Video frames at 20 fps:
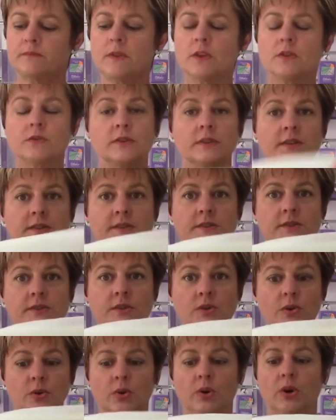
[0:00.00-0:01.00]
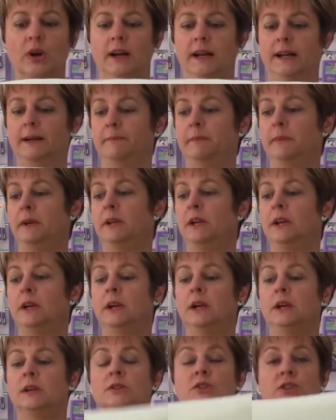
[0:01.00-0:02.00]
So this is your
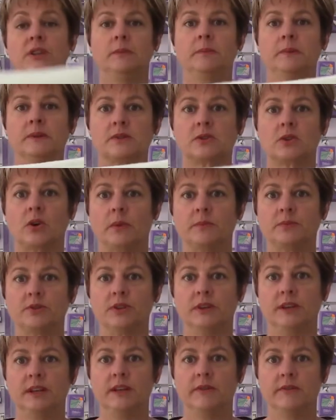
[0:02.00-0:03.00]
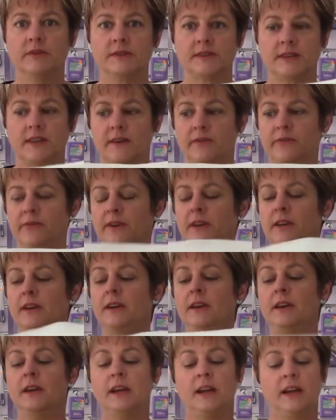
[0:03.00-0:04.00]
cheapest option here in South Africa.